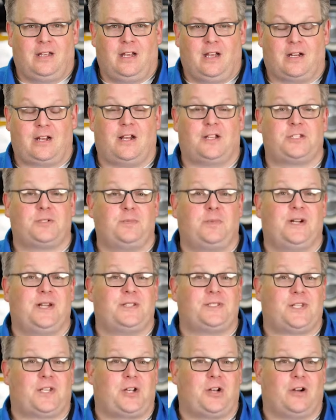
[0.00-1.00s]
A customer
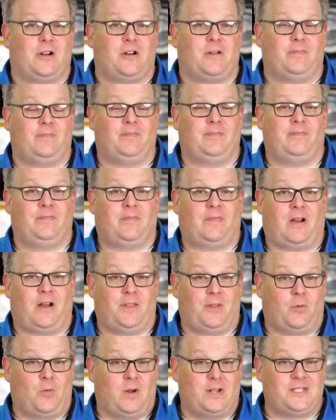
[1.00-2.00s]
hits a curb.
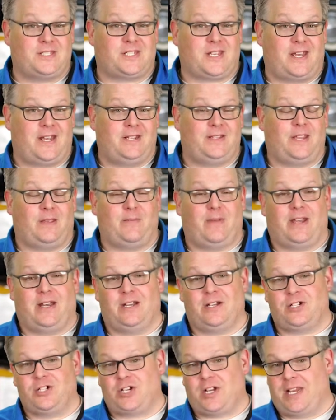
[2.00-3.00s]
On the one side, they
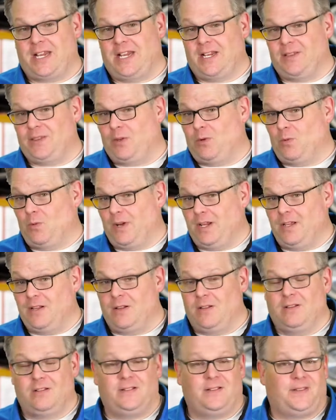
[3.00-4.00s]
manage to hit the
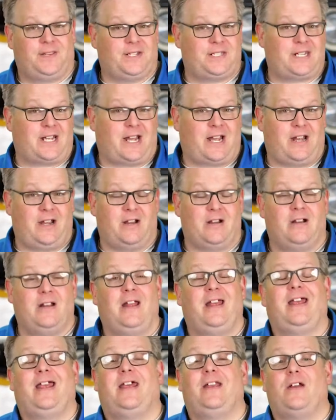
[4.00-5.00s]
wheel, the tire,
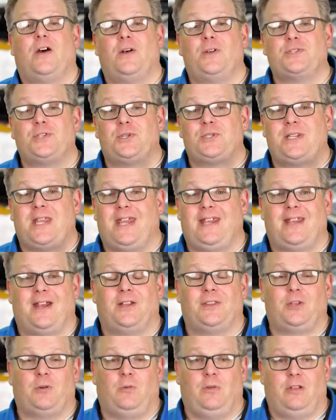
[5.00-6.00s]
and also take
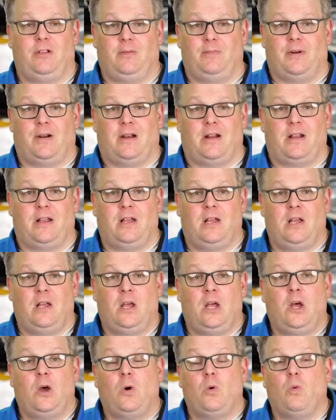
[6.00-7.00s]
out the wheel bearing.
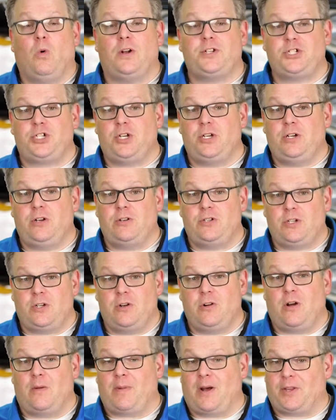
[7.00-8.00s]
What should you
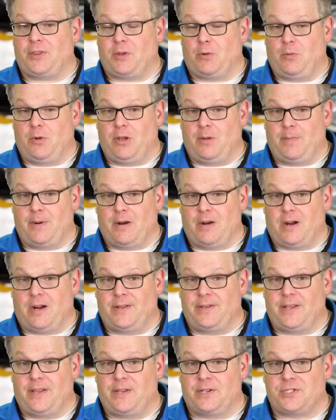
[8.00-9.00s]
do about the wheel bearing
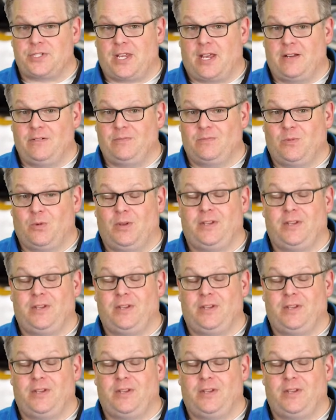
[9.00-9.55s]
on the other side?